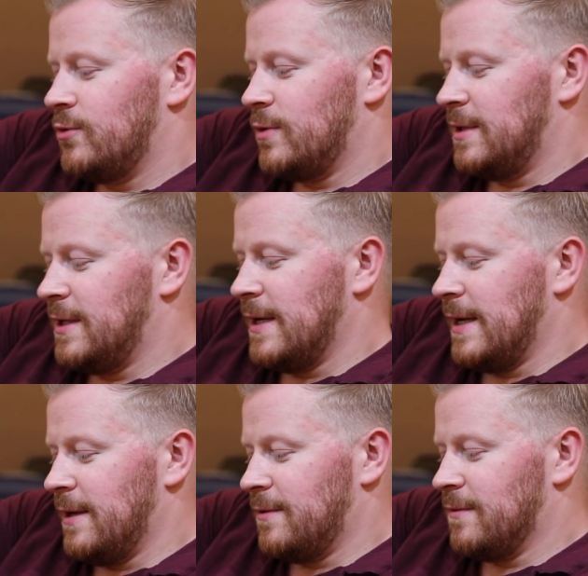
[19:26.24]

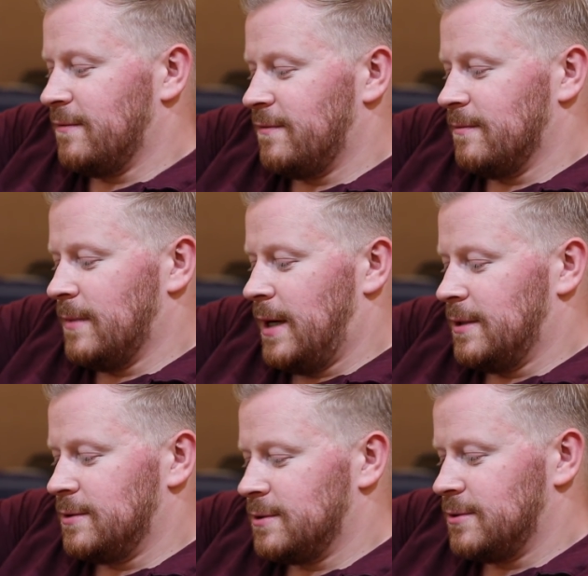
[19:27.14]
28th of
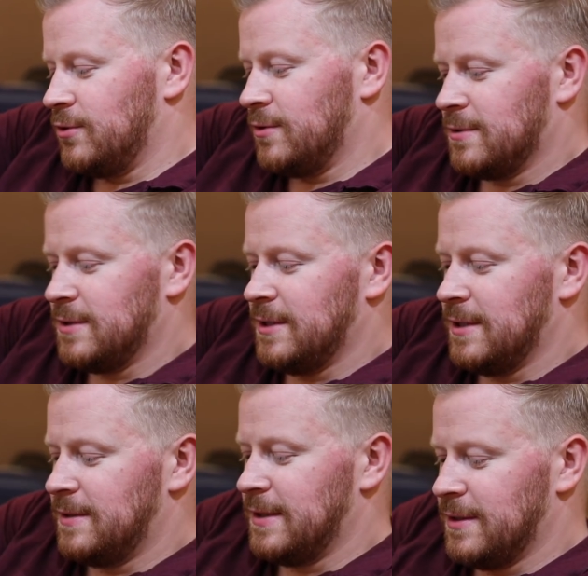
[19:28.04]
March
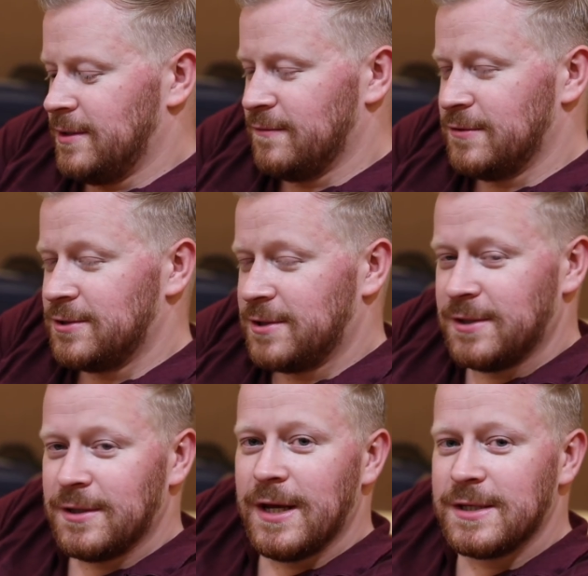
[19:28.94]
2019 and you've just done
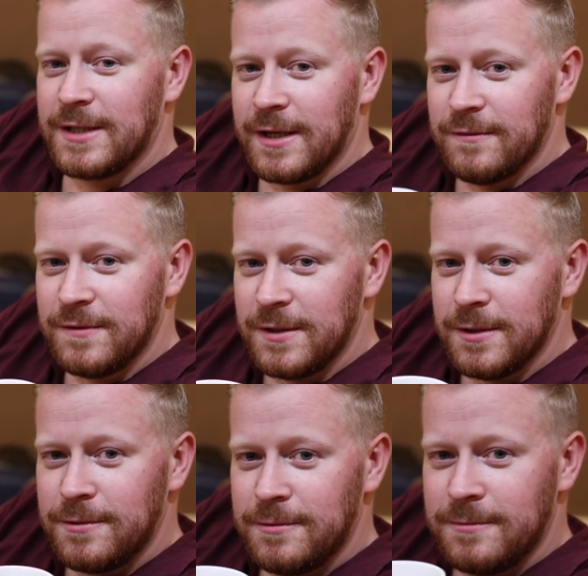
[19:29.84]
your last gig of the year?